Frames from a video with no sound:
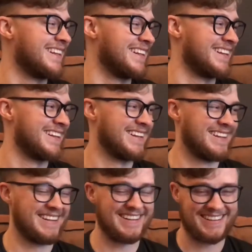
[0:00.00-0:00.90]

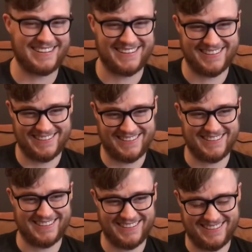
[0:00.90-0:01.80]

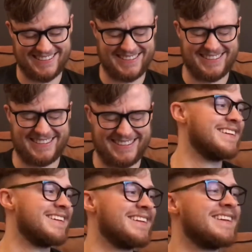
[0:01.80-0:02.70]

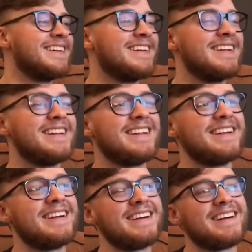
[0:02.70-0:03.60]

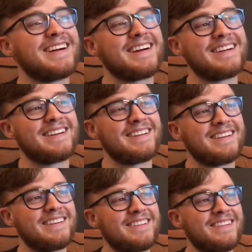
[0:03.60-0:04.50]

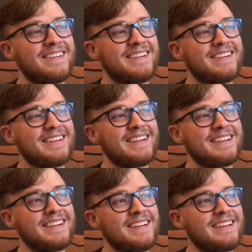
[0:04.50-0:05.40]

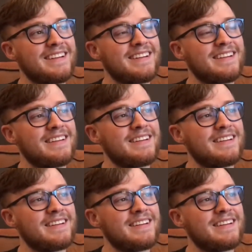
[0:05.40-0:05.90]
[no speech]